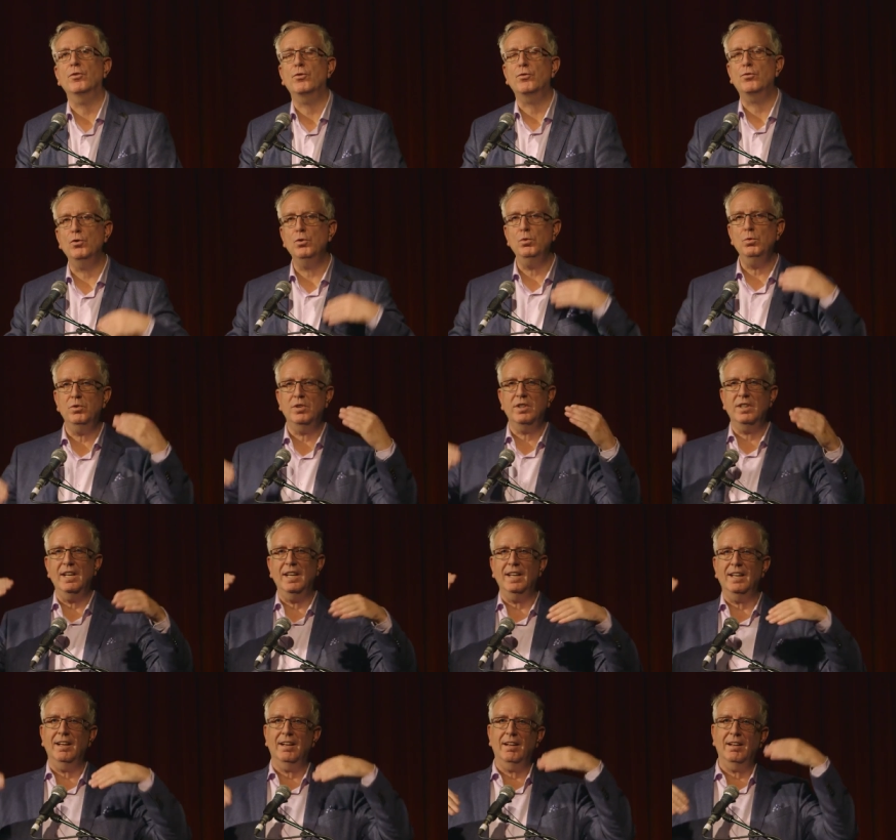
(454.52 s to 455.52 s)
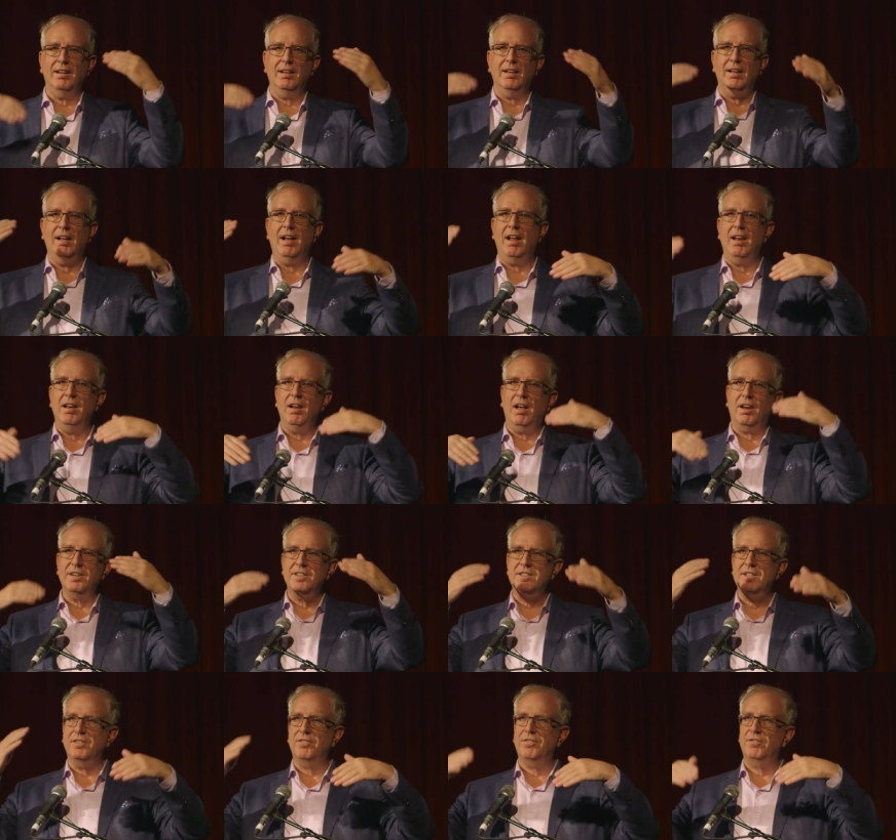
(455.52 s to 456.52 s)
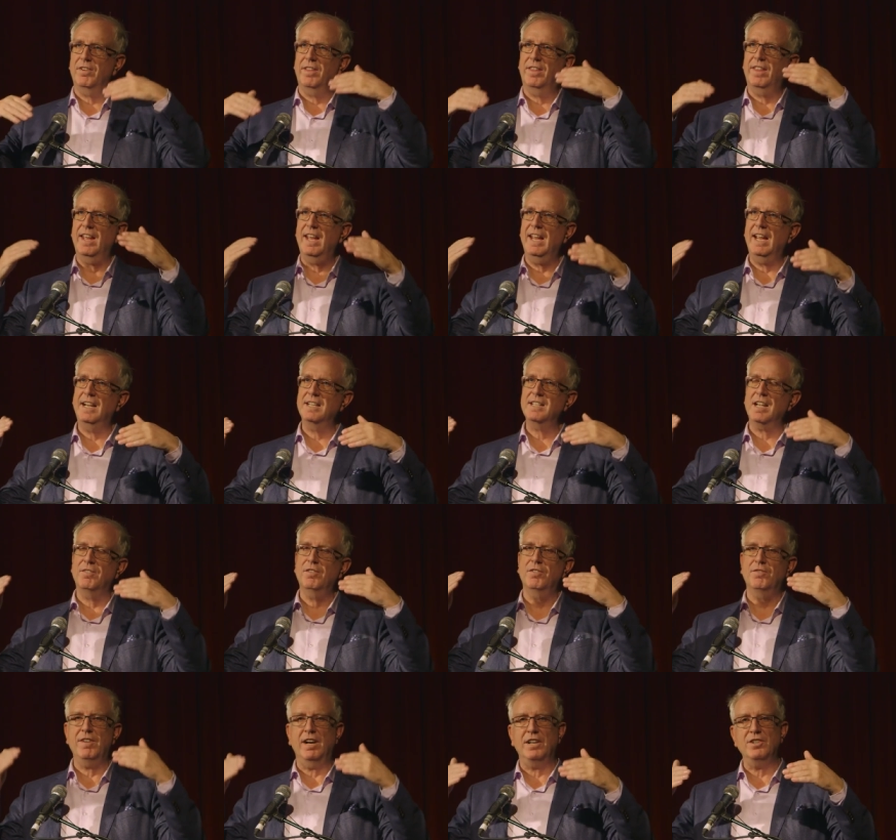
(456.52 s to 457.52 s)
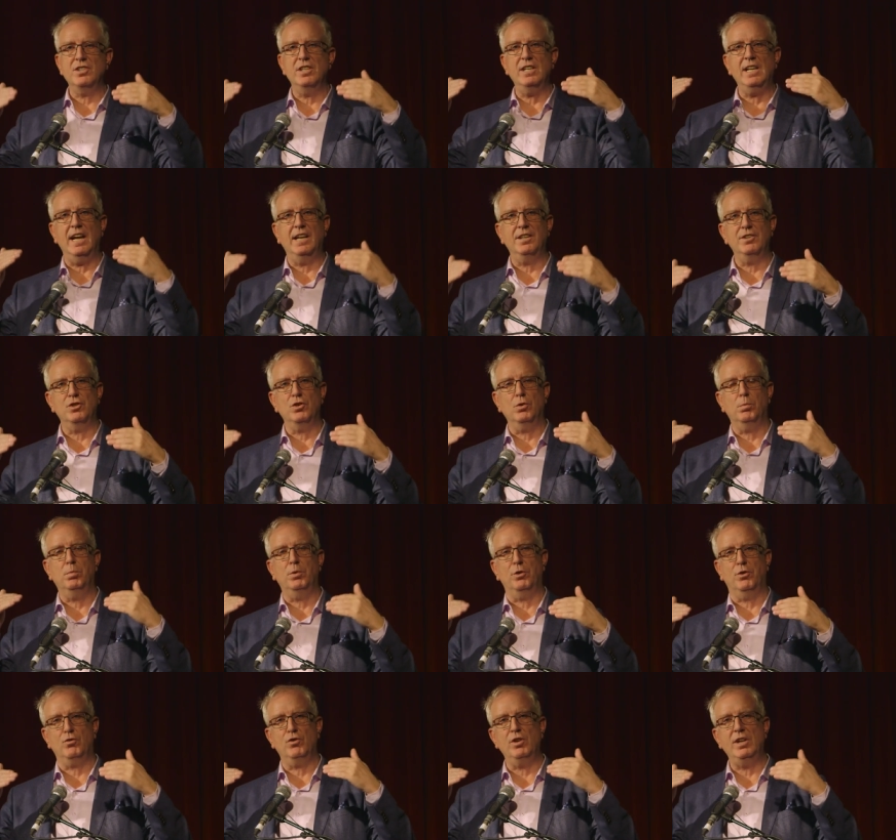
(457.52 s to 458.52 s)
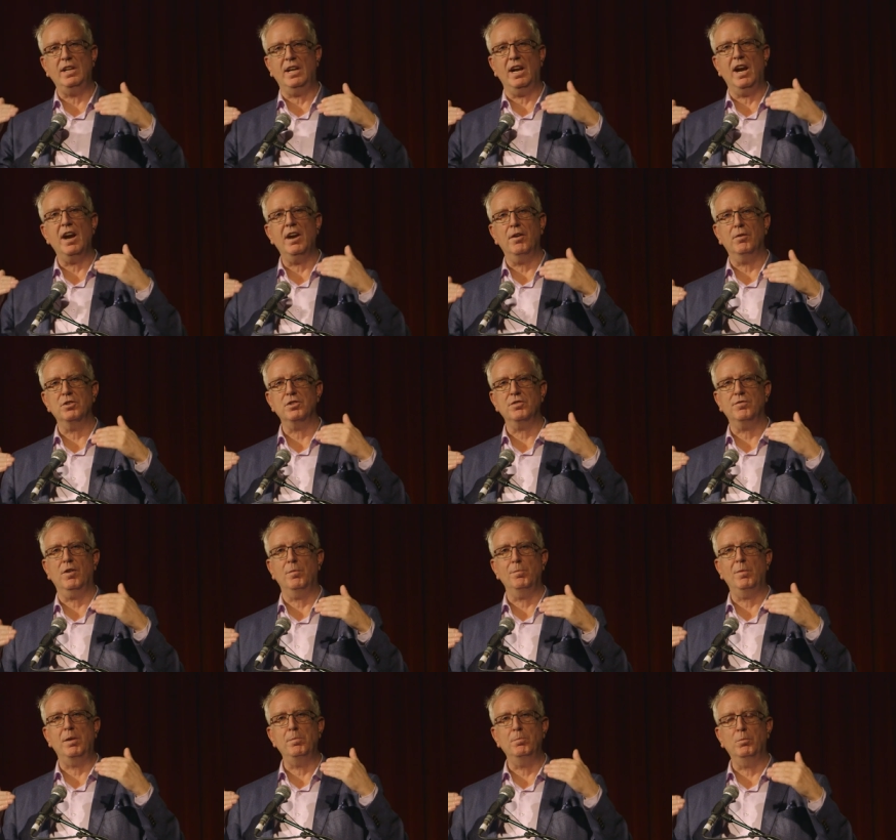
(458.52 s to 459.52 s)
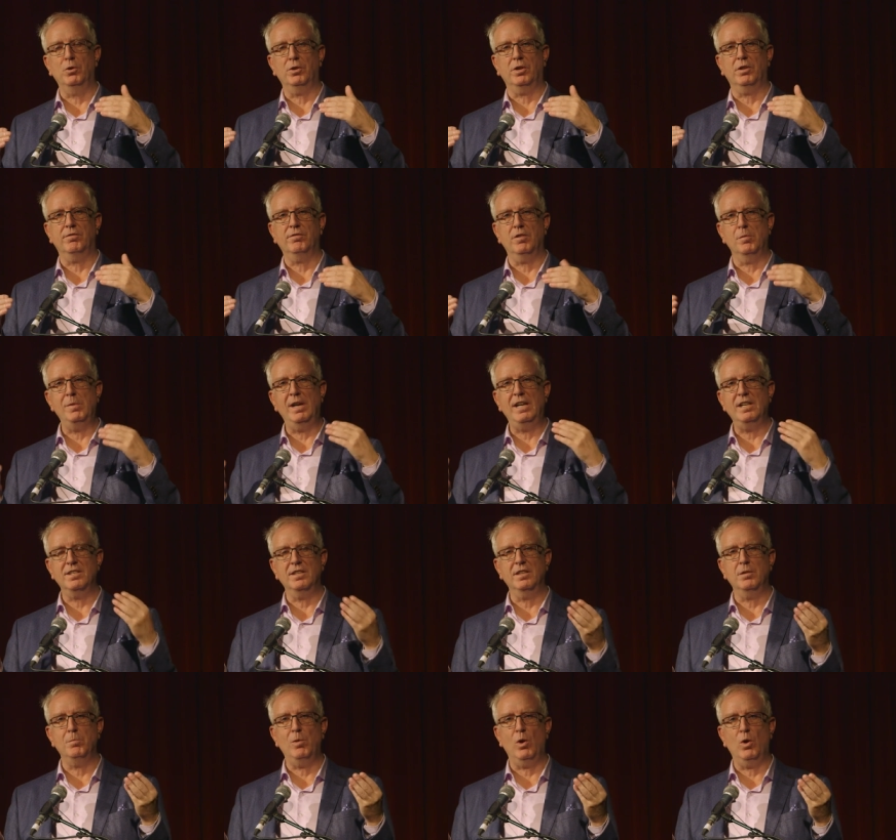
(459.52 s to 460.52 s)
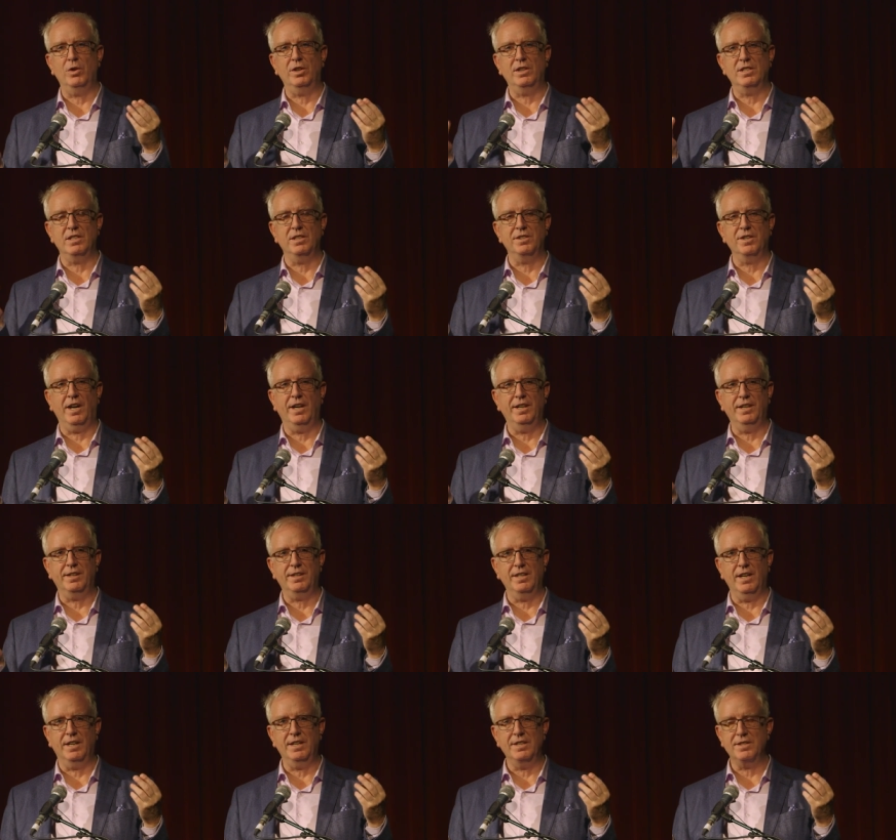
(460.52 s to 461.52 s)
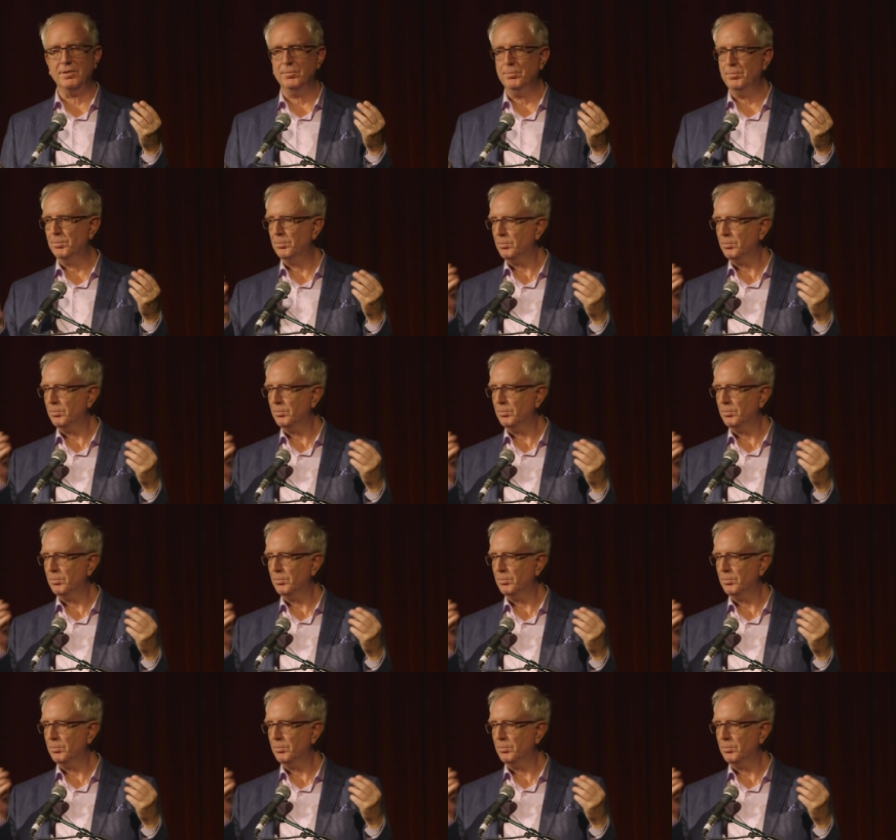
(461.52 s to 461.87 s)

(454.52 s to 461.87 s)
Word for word: through a lot of different things. I've eventually ended up with three carers for my mother from eight in the morning till nine at night.